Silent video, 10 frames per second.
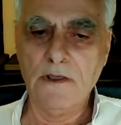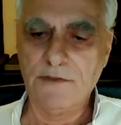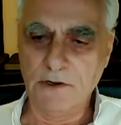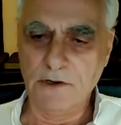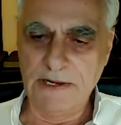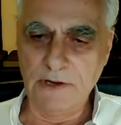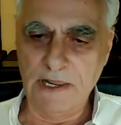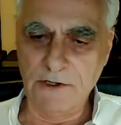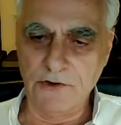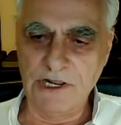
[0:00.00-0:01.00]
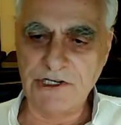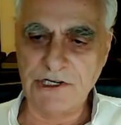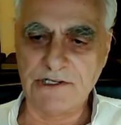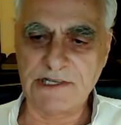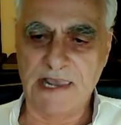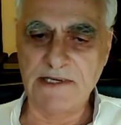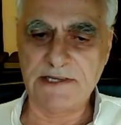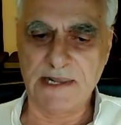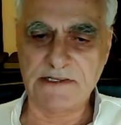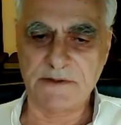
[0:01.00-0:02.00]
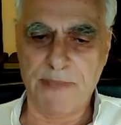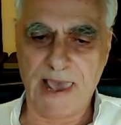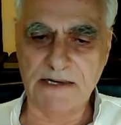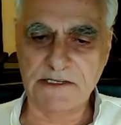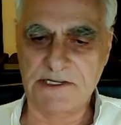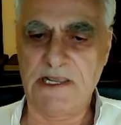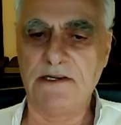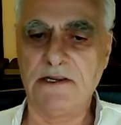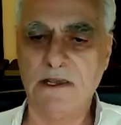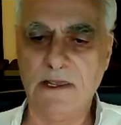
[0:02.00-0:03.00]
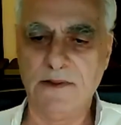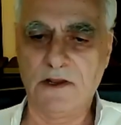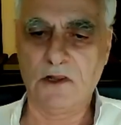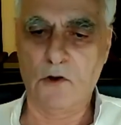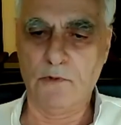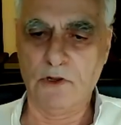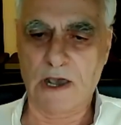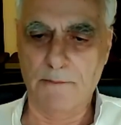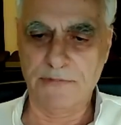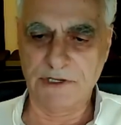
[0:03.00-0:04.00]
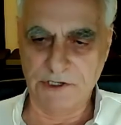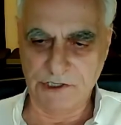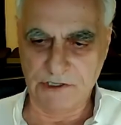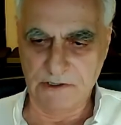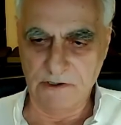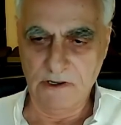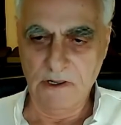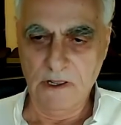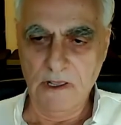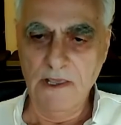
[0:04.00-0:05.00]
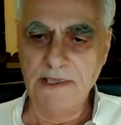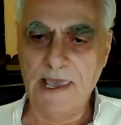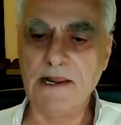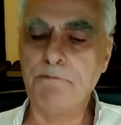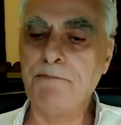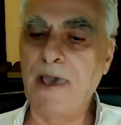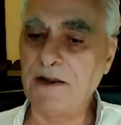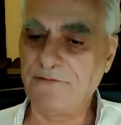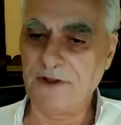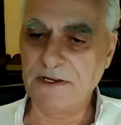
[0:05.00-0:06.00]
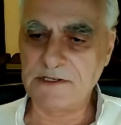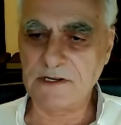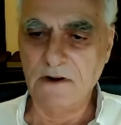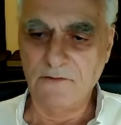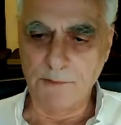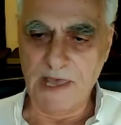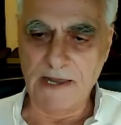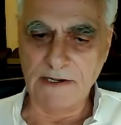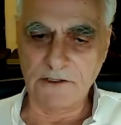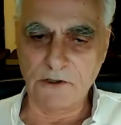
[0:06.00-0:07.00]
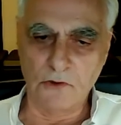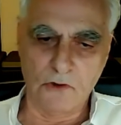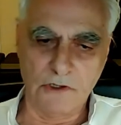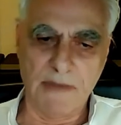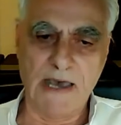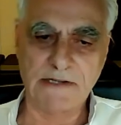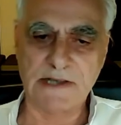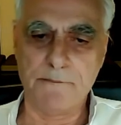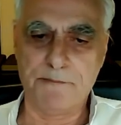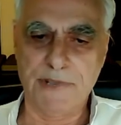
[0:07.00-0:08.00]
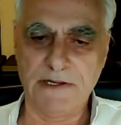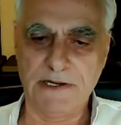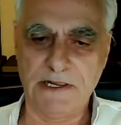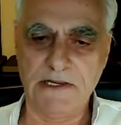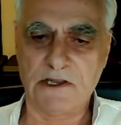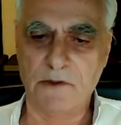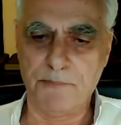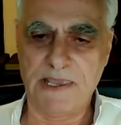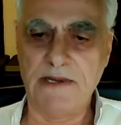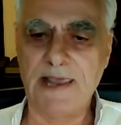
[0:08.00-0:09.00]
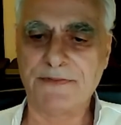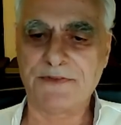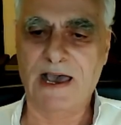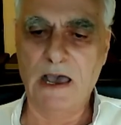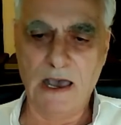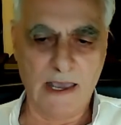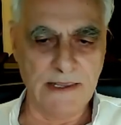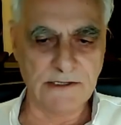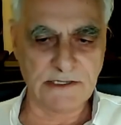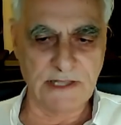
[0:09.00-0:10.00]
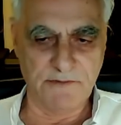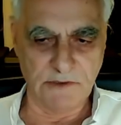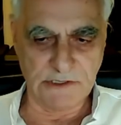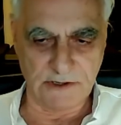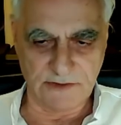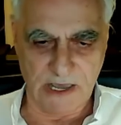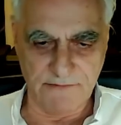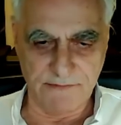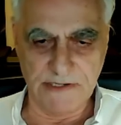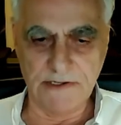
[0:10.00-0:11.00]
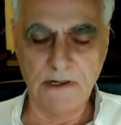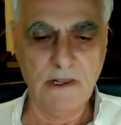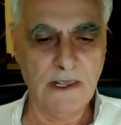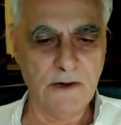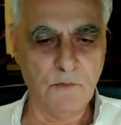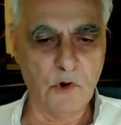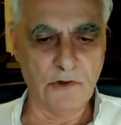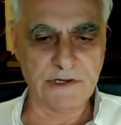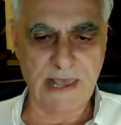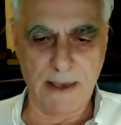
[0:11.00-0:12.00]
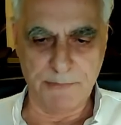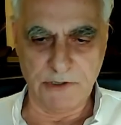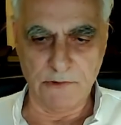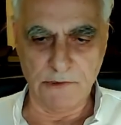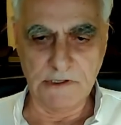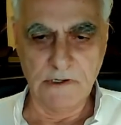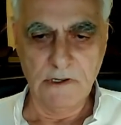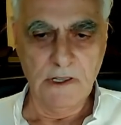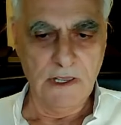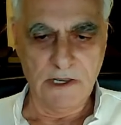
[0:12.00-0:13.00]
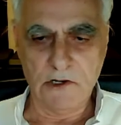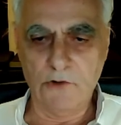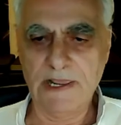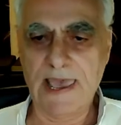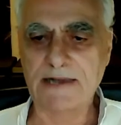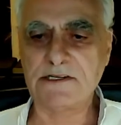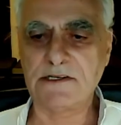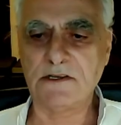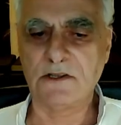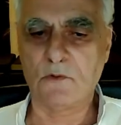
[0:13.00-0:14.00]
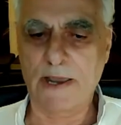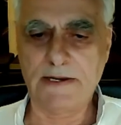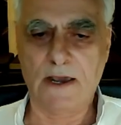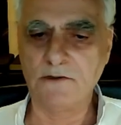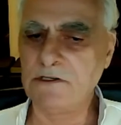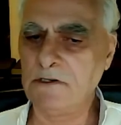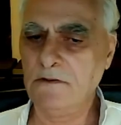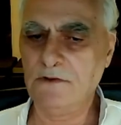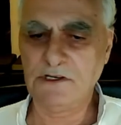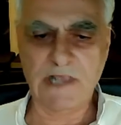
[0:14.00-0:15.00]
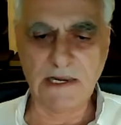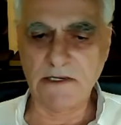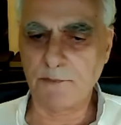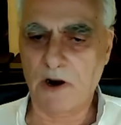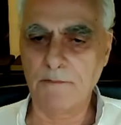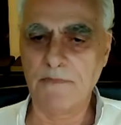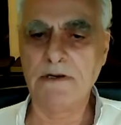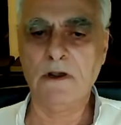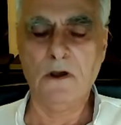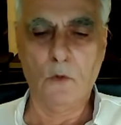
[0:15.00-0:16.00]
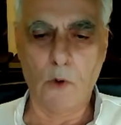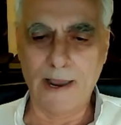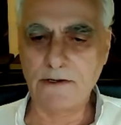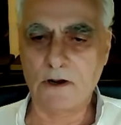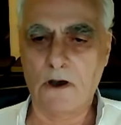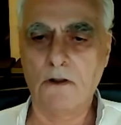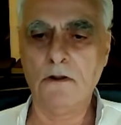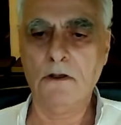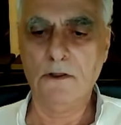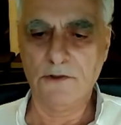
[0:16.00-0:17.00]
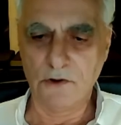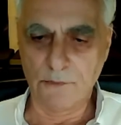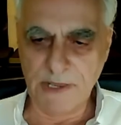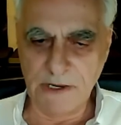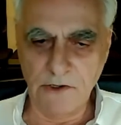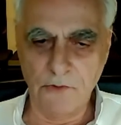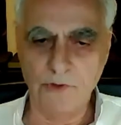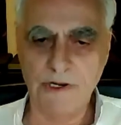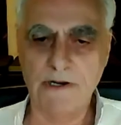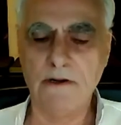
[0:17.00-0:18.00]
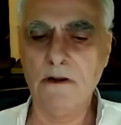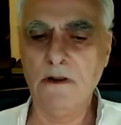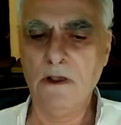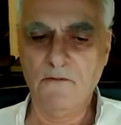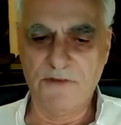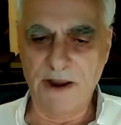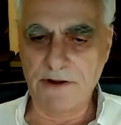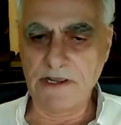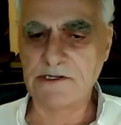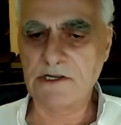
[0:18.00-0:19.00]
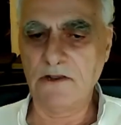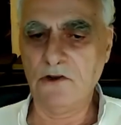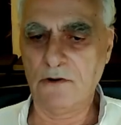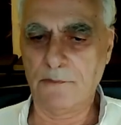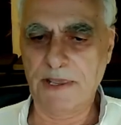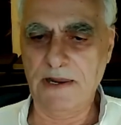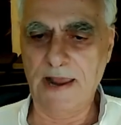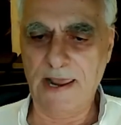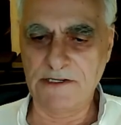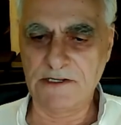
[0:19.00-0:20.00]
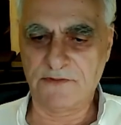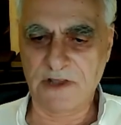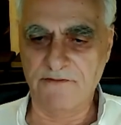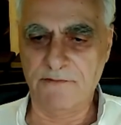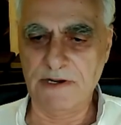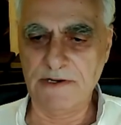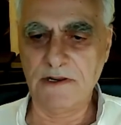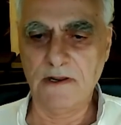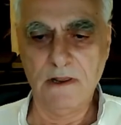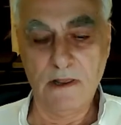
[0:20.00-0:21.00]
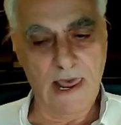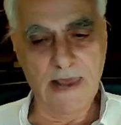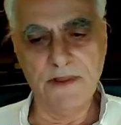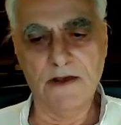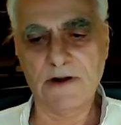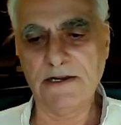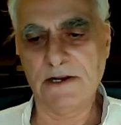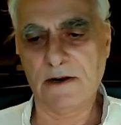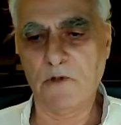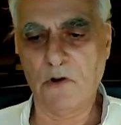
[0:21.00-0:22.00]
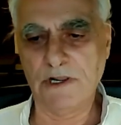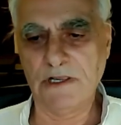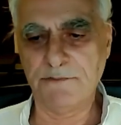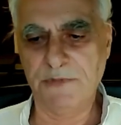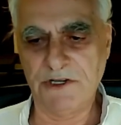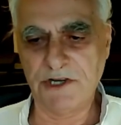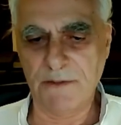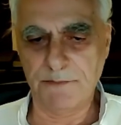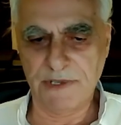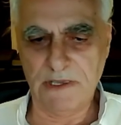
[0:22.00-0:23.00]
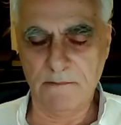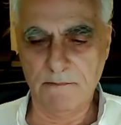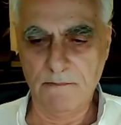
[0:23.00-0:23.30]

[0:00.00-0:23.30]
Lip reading: The Indonesian state takes a back seat in the global competition. Yet it benefits from Nahdlatul Ulama's ability to compete at the highest levels of government in world capitals, including access to the White House, the State Department, Whitehall, the European Union, various European heads of government, and Narendra Modi's BJP.